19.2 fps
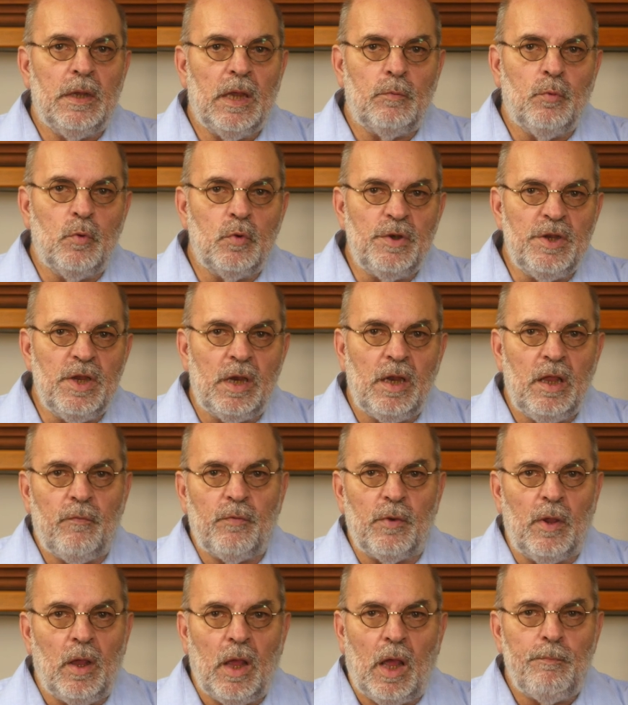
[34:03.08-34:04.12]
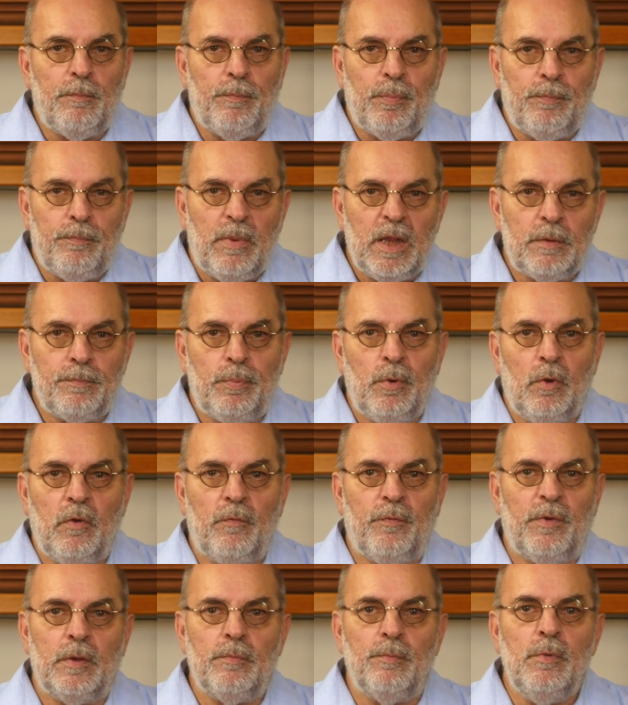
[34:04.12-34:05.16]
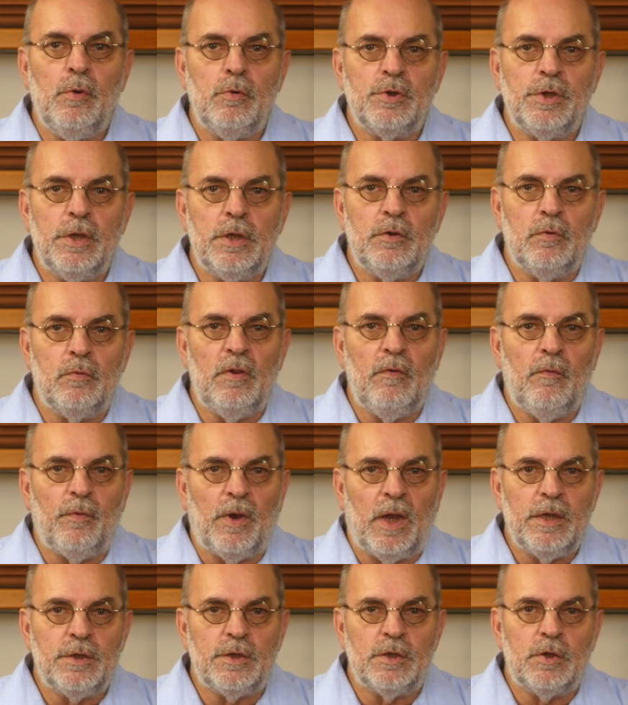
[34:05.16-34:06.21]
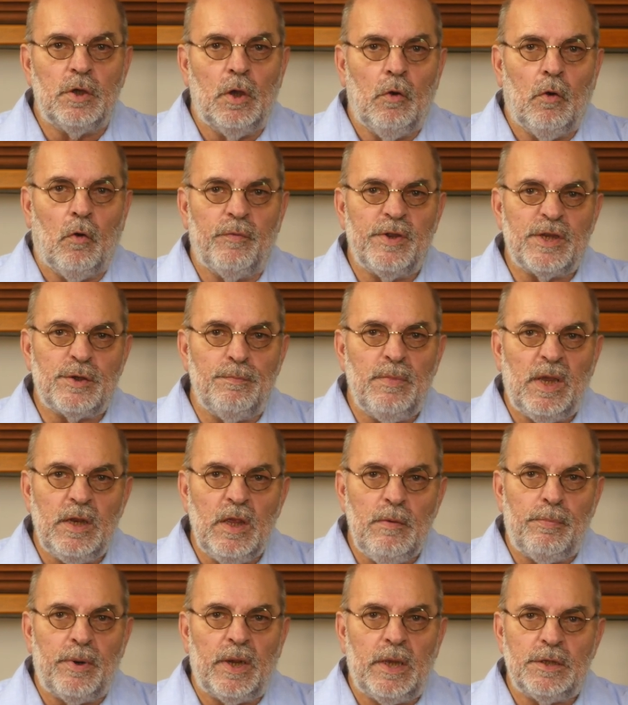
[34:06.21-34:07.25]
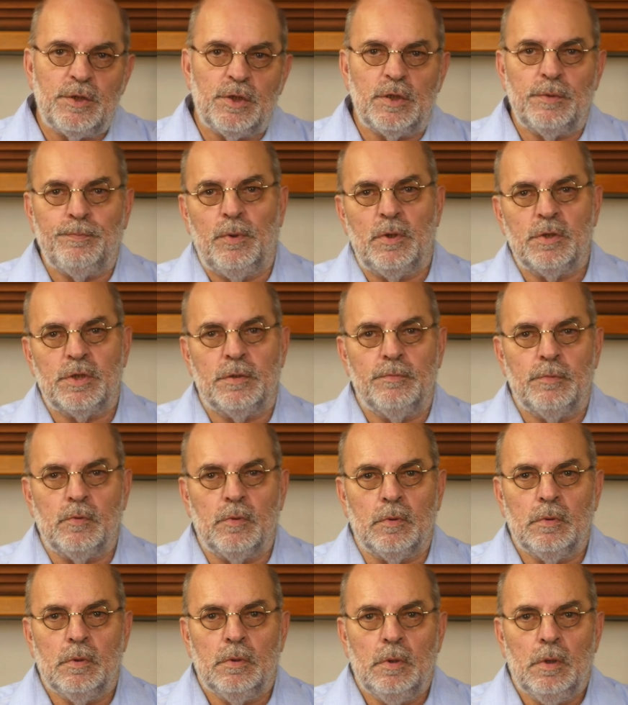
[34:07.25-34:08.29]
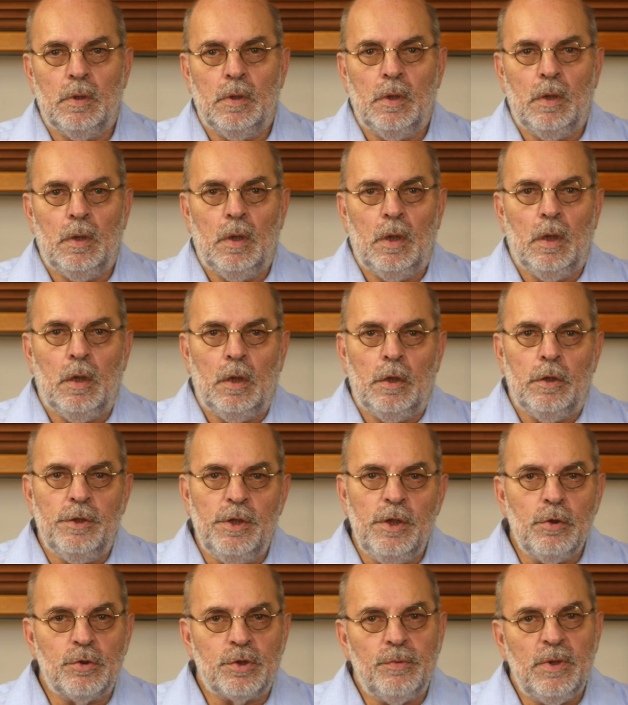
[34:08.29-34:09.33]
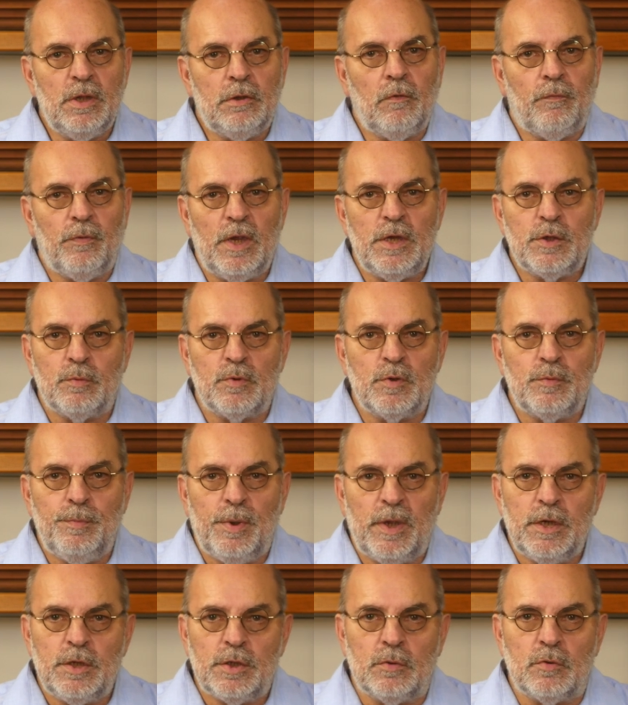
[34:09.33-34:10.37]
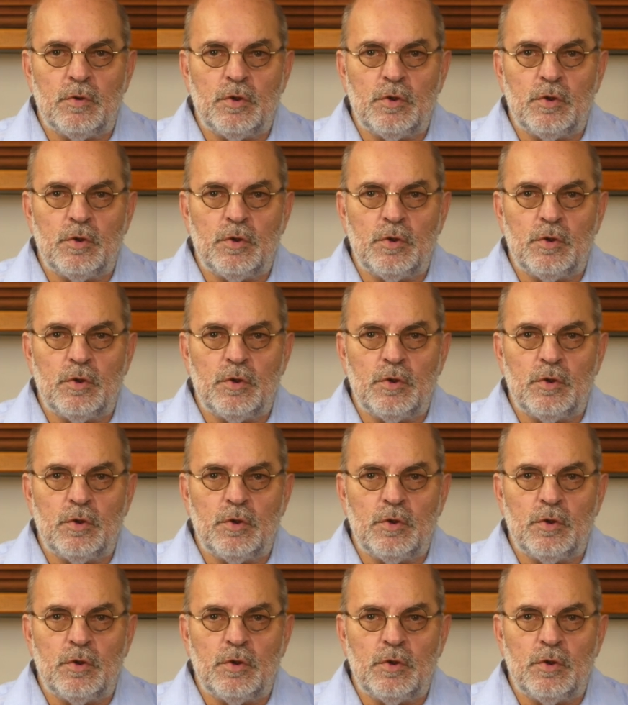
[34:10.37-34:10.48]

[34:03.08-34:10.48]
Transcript: that would deliver bit-perfect music to devices of as many brands as possible. The user interface was based